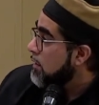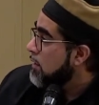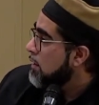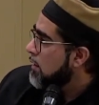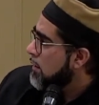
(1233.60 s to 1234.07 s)

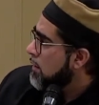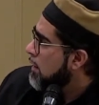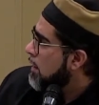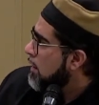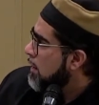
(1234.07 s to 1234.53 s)

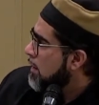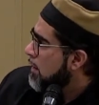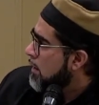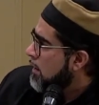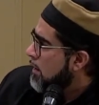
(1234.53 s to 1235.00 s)

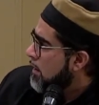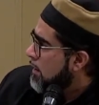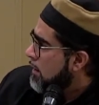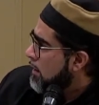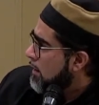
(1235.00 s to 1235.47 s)

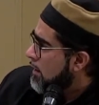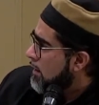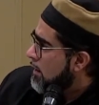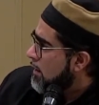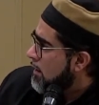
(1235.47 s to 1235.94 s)

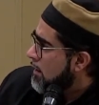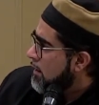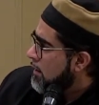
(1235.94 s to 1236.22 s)
[no speech]